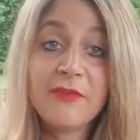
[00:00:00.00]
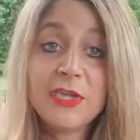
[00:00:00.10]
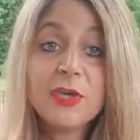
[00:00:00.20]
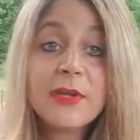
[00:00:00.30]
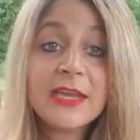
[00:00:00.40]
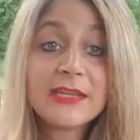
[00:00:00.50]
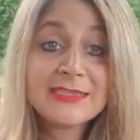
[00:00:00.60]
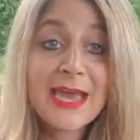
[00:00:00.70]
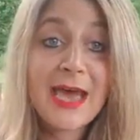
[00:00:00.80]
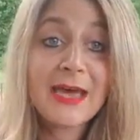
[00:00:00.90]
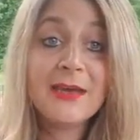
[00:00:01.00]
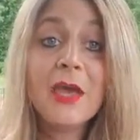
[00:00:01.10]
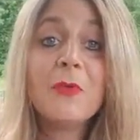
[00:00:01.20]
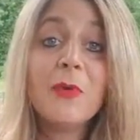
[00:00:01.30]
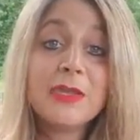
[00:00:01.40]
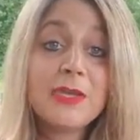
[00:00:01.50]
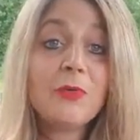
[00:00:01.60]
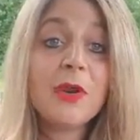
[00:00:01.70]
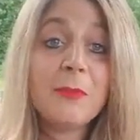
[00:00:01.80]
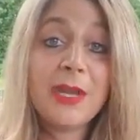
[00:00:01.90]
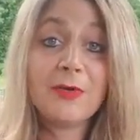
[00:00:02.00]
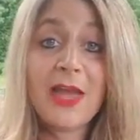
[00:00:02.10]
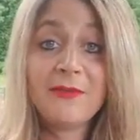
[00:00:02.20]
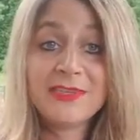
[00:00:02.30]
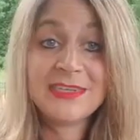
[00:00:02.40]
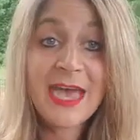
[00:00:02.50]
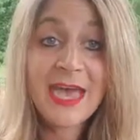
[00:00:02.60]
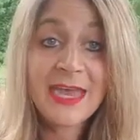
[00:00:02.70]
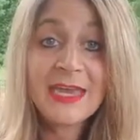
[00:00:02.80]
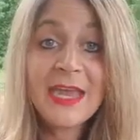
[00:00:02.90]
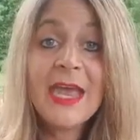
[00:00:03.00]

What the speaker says: And you get to decide whether you want a better life today,